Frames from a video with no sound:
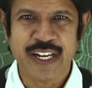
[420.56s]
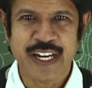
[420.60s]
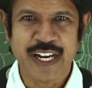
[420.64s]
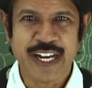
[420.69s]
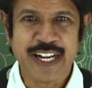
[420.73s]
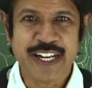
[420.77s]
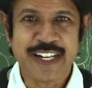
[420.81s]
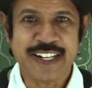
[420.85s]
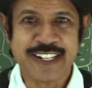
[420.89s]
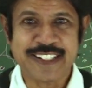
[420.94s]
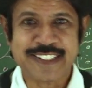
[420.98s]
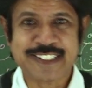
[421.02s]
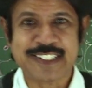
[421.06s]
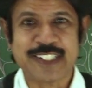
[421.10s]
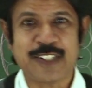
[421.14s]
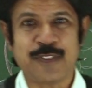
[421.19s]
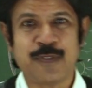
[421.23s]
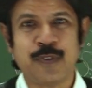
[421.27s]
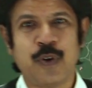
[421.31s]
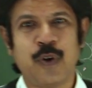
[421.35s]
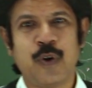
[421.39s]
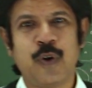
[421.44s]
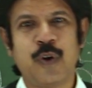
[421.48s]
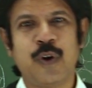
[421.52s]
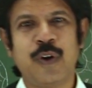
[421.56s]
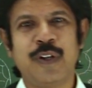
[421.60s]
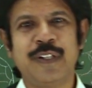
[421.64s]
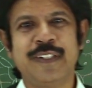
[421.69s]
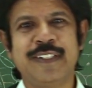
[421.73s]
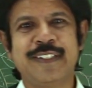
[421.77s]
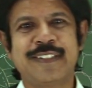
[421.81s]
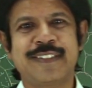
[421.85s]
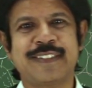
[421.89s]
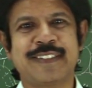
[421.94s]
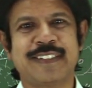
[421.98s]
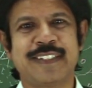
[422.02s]
and rest of all
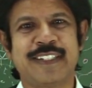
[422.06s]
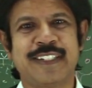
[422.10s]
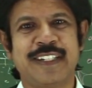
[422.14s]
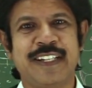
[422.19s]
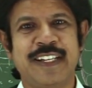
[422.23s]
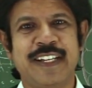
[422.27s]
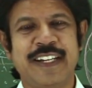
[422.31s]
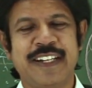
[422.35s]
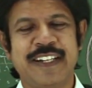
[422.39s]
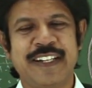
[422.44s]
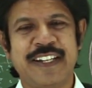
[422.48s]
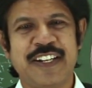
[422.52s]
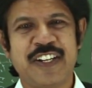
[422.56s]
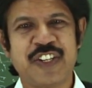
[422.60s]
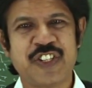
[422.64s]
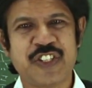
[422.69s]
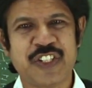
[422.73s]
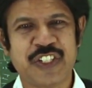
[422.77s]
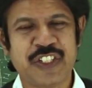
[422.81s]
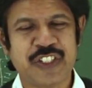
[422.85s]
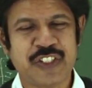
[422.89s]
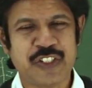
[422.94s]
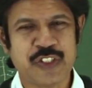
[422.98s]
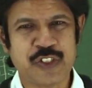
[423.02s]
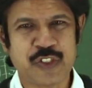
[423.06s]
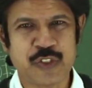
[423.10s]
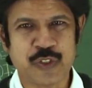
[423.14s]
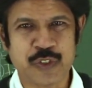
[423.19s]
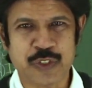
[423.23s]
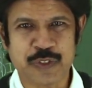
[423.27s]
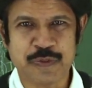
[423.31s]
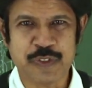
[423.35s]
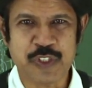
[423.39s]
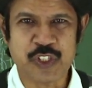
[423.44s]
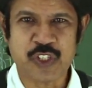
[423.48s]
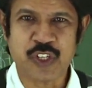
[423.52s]
these nourishing
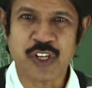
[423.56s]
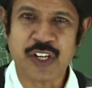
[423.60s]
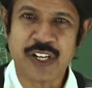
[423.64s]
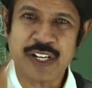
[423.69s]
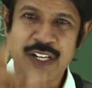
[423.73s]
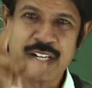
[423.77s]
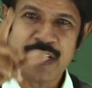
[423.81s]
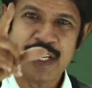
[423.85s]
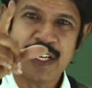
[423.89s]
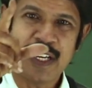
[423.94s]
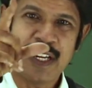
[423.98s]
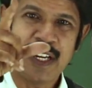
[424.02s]
tissues which are